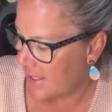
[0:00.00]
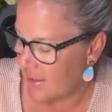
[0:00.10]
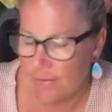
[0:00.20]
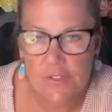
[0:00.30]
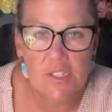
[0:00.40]

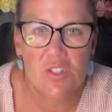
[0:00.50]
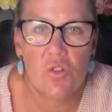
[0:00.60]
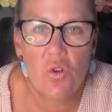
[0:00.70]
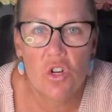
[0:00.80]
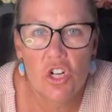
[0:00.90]
of
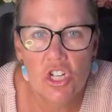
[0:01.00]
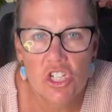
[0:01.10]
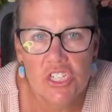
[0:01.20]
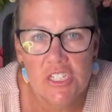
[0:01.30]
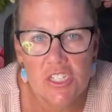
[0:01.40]

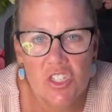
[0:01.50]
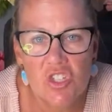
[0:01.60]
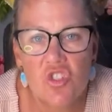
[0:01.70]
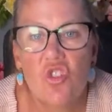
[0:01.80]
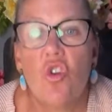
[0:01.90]
snores and
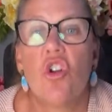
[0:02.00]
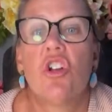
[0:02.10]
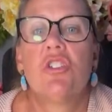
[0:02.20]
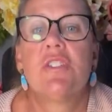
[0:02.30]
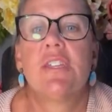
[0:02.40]

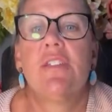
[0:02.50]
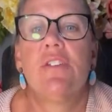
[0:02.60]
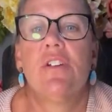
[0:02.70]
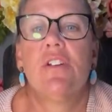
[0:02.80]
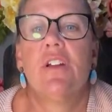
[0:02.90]
snorts, and
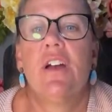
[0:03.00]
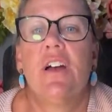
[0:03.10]
they're